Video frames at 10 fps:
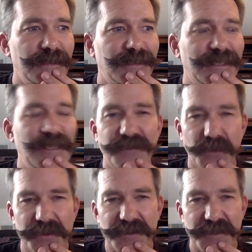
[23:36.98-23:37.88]
key
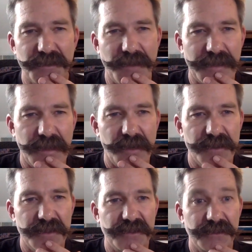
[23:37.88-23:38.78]
focuses right now
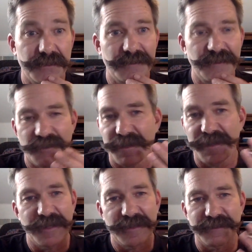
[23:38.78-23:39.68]
is, you know, and
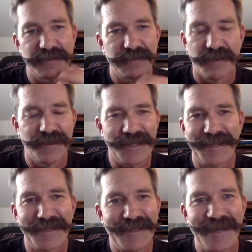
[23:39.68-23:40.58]
again,
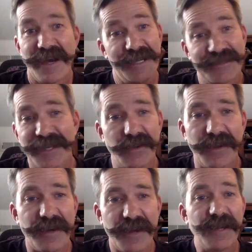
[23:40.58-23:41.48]
I say it a
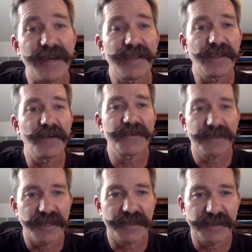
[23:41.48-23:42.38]
lot. I love
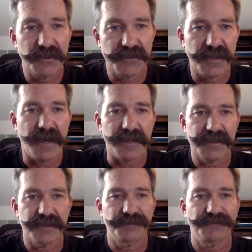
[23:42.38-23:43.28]
connecting those dots.